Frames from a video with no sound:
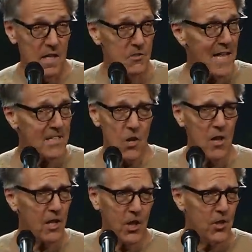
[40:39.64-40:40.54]
Because that's
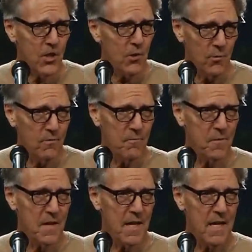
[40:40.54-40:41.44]
all it could do.
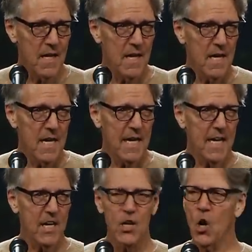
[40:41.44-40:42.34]

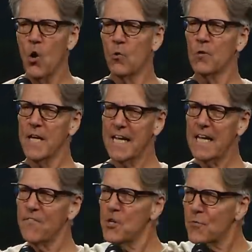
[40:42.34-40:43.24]
It could only
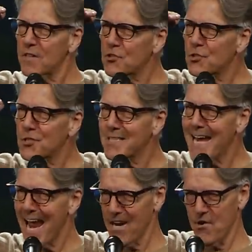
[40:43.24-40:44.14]
give you the
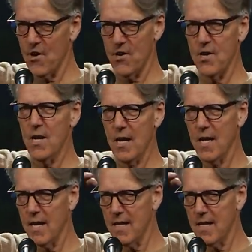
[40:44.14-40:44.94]
standard